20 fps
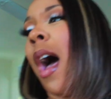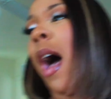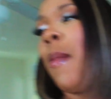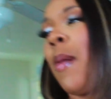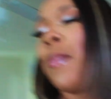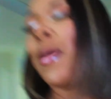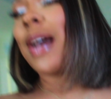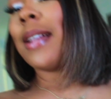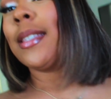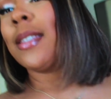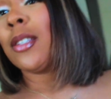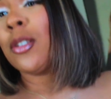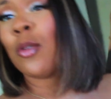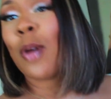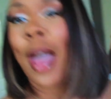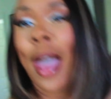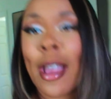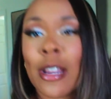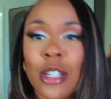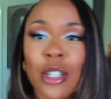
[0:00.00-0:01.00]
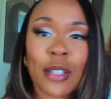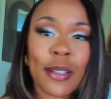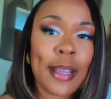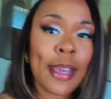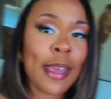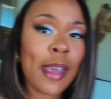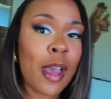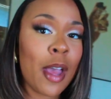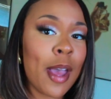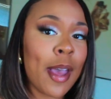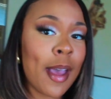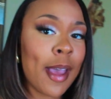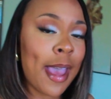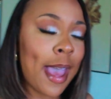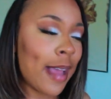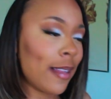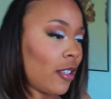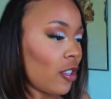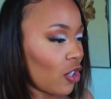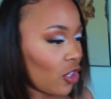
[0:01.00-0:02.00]
I'm about to actually
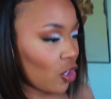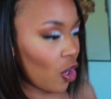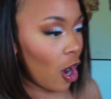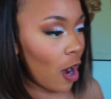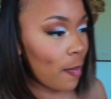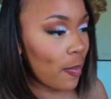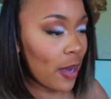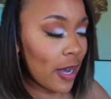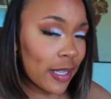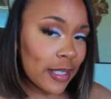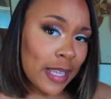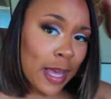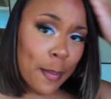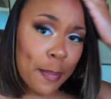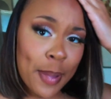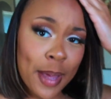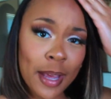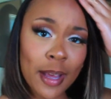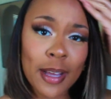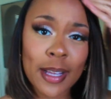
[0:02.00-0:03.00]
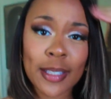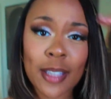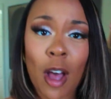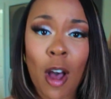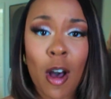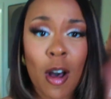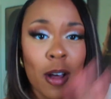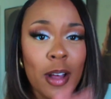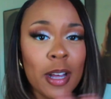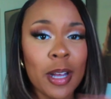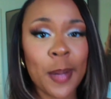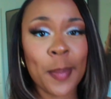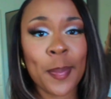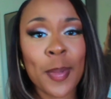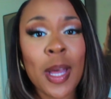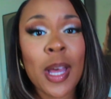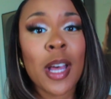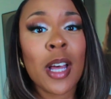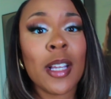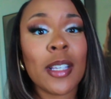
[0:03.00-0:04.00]
head to Starbucks and pick us all up
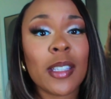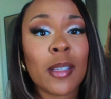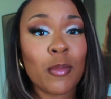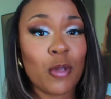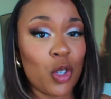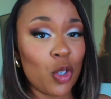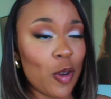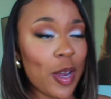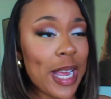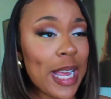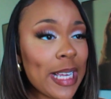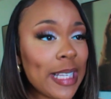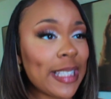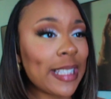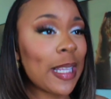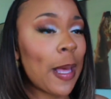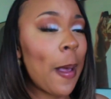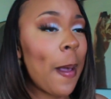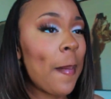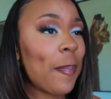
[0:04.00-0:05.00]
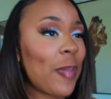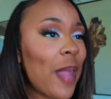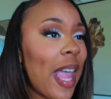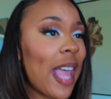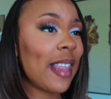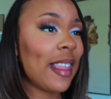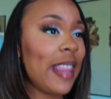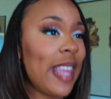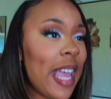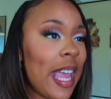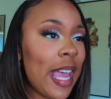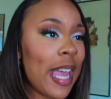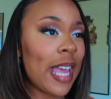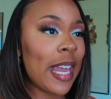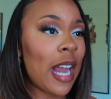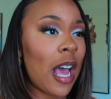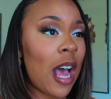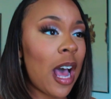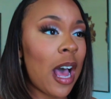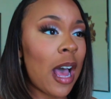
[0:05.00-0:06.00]
some drinks. And
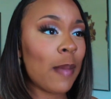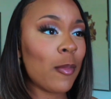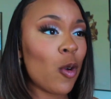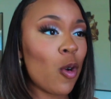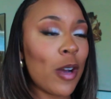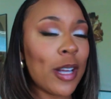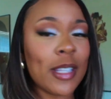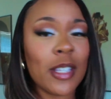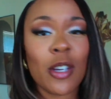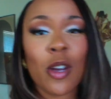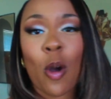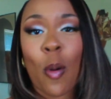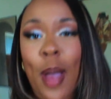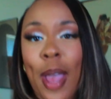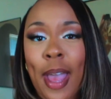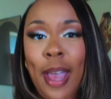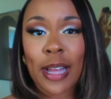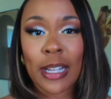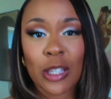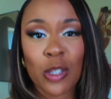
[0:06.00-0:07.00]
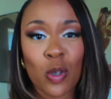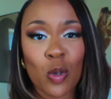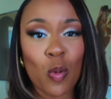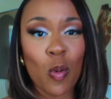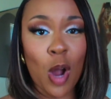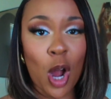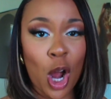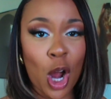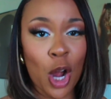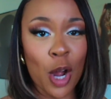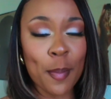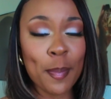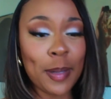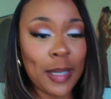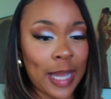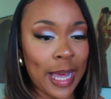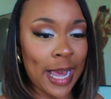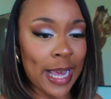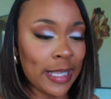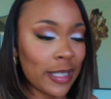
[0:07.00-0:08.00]
then I'm going to go head to her
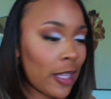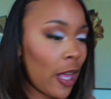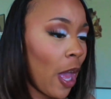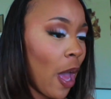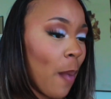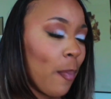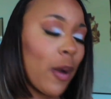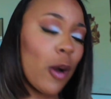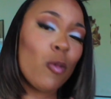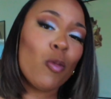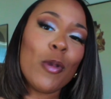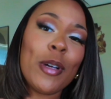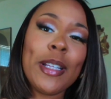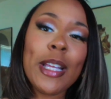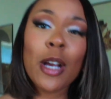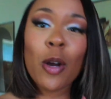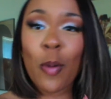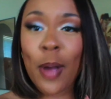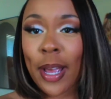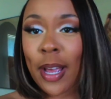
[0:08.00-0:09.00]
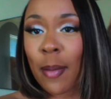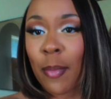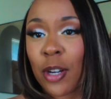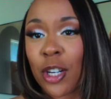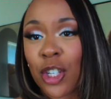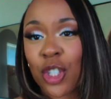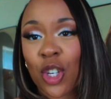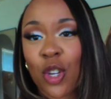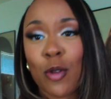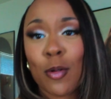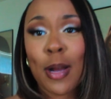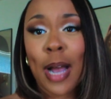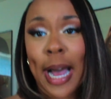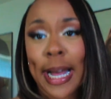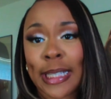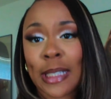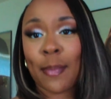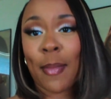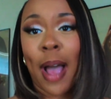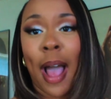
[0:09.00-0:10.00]
place. But really quick, I'm gonna show you
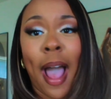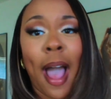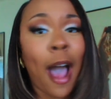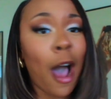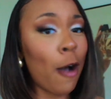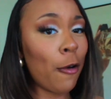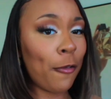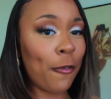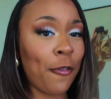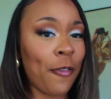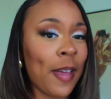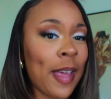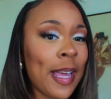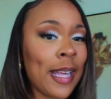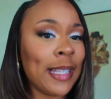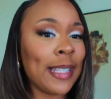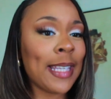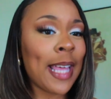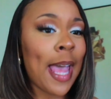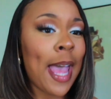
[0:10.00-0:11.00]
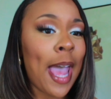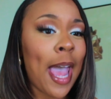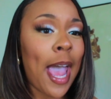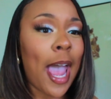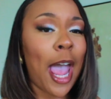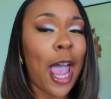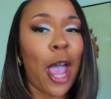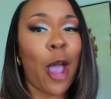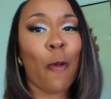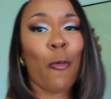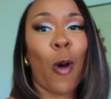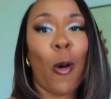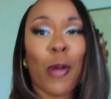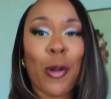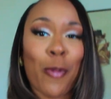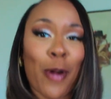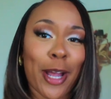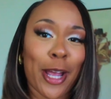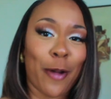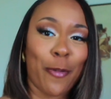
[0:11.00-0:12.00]
guys my outfit and what
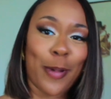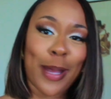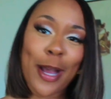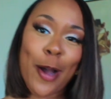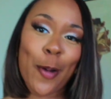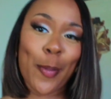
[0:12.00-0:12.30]
we're working with,